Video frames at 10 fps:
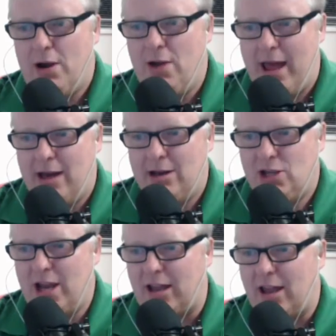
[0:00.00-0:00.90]
her out a
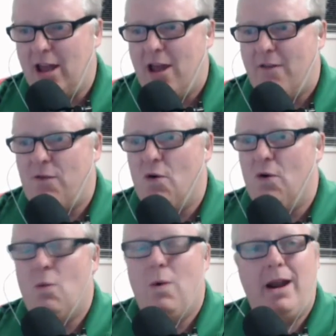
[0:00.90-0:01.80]
cheque
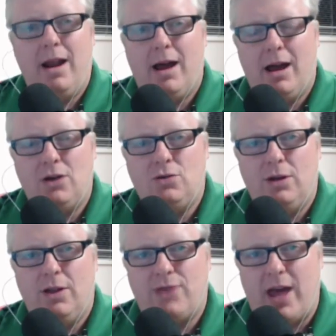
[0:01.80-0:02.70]
for
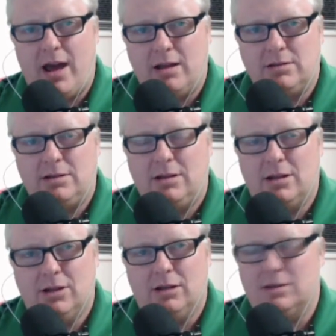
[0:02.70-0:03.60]

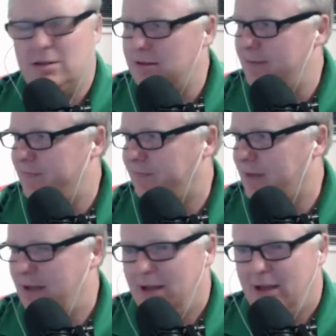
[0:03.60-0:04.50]
$100,000.
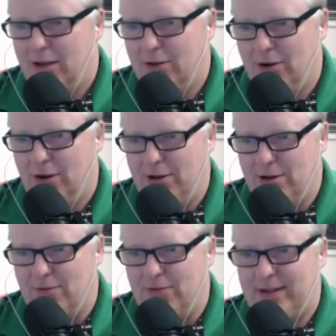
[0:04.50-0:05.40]
Good on
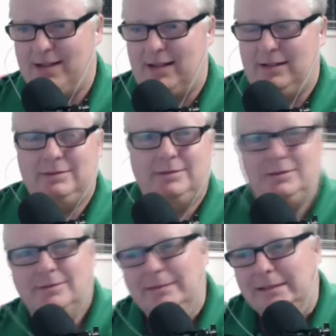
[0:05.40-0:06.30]
you, Victor.
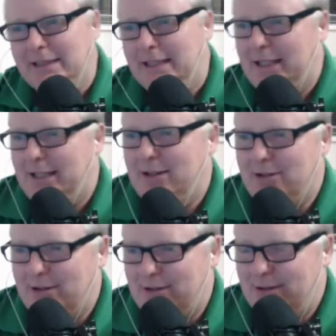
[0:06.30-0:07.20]

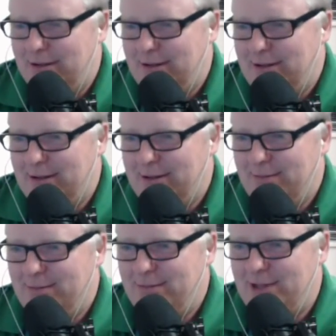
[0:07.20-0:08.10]
You're a
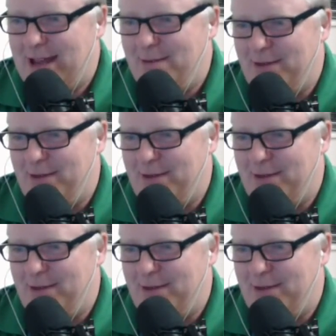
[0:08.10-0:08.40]
champion.